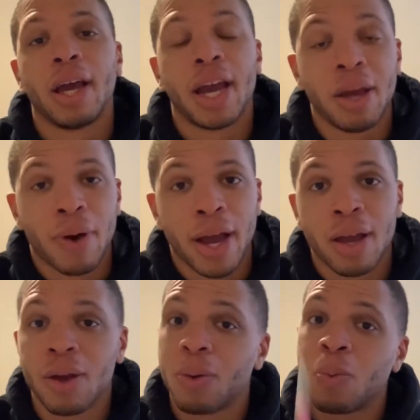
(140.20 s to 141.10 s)

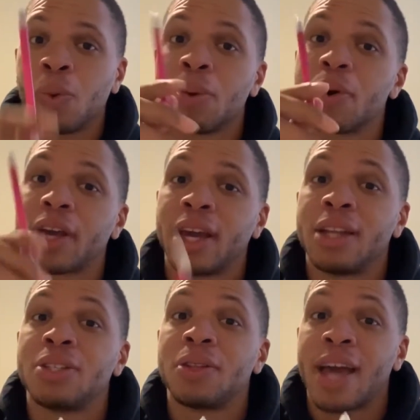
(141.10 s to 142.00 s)
Anyway, we will get
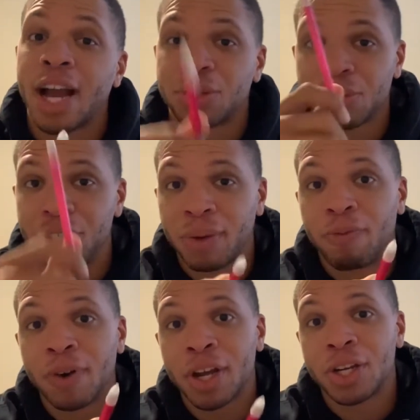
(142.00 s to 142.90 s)
into the actual
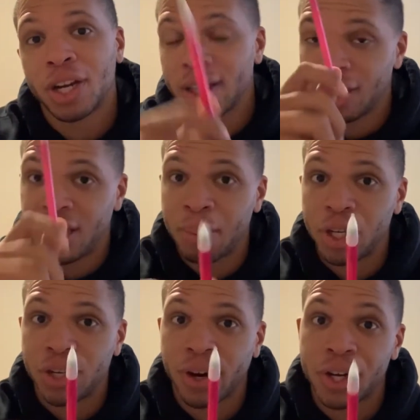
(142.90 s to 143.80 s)
gym footage and the
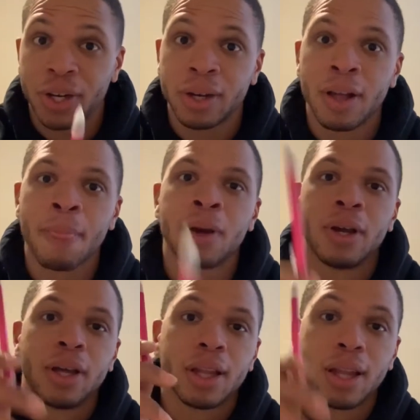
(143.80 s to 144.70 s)
demonstration.
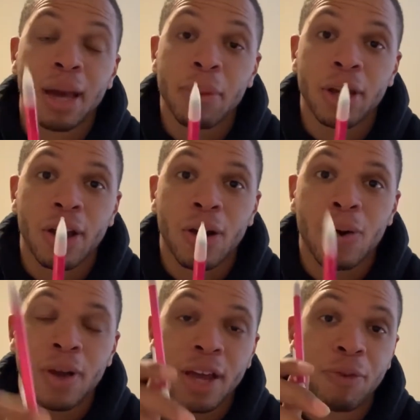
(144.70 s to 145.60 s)
Let me
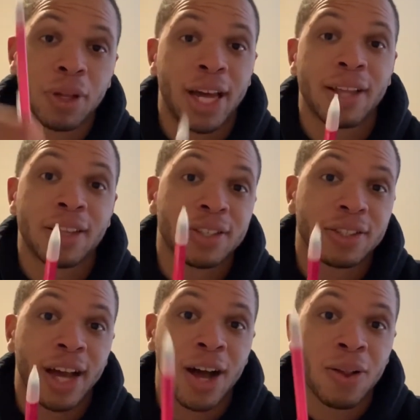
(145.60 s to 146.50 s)
know if you like this
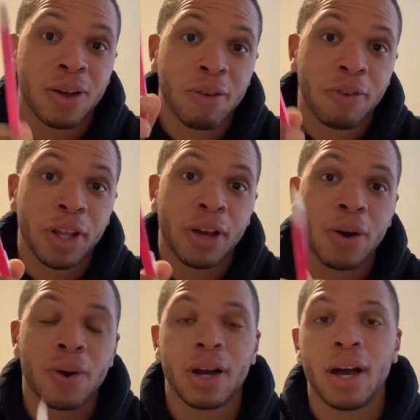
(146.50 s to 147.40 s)
style of
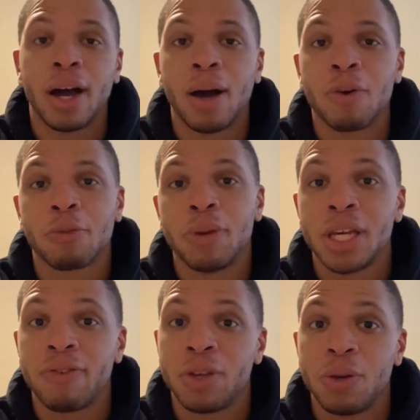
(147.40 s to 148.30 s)
video with me
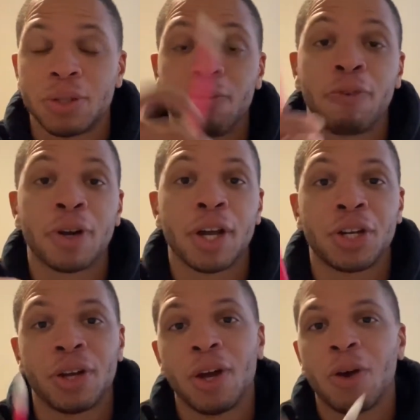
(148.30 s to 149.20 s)
giving you some
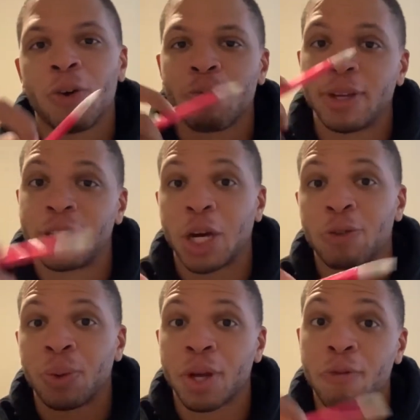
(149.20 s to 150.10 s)
footage, with
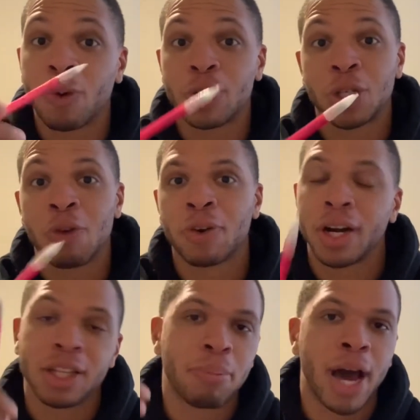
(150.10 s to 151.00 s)
myself doing a
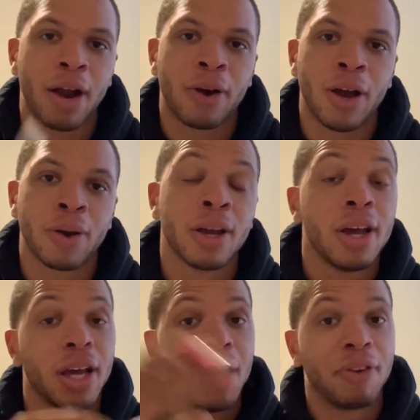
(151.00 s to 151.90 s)
voiceover in the background.
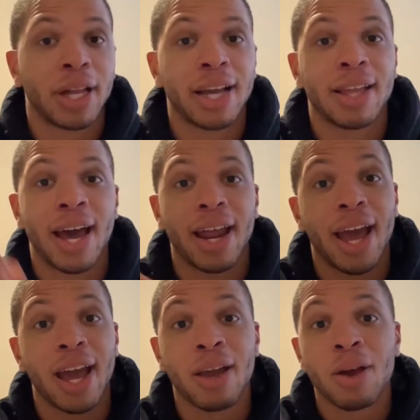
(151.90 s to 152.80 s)
If you like that,
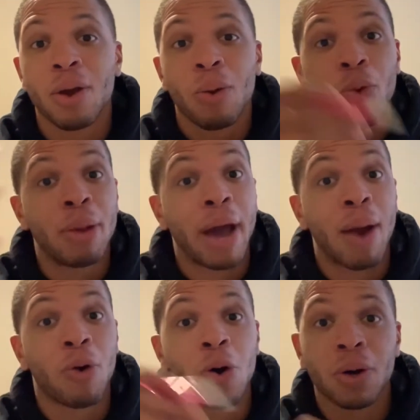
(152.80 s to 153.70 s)
hey, we
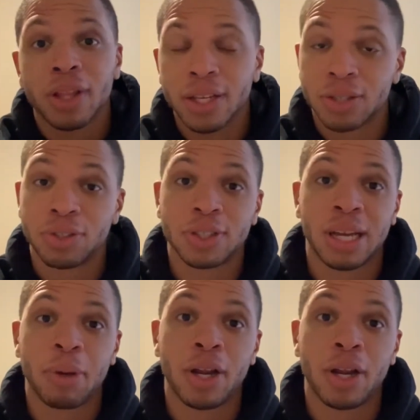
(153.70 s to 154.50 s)
might roll with this, so just let me